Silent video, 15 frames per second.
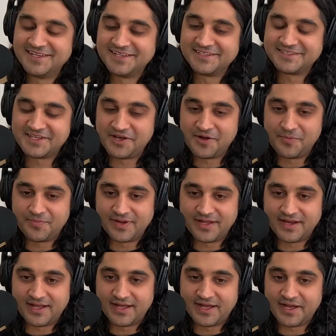So,
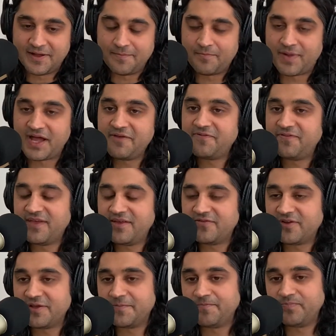but uh, my
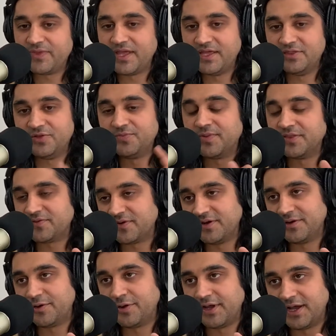favorite Hindu mantra
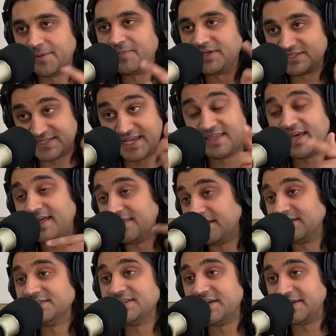growing up, I'll say that and
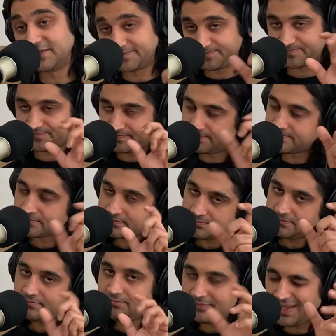then I'll say
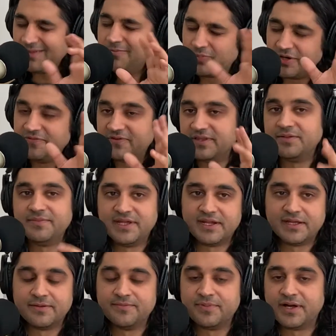briefly the
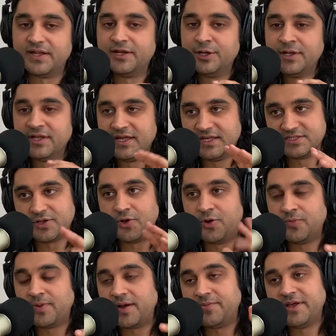meaning, but it's
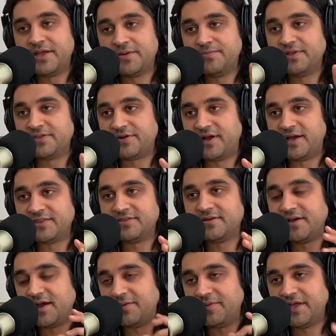Om Abhayam Mitrat,
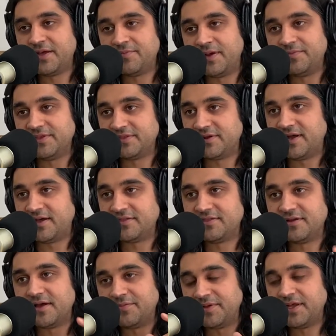Abhayam
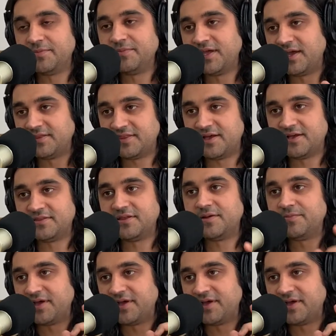Amitrat, Abhayam Gyatat,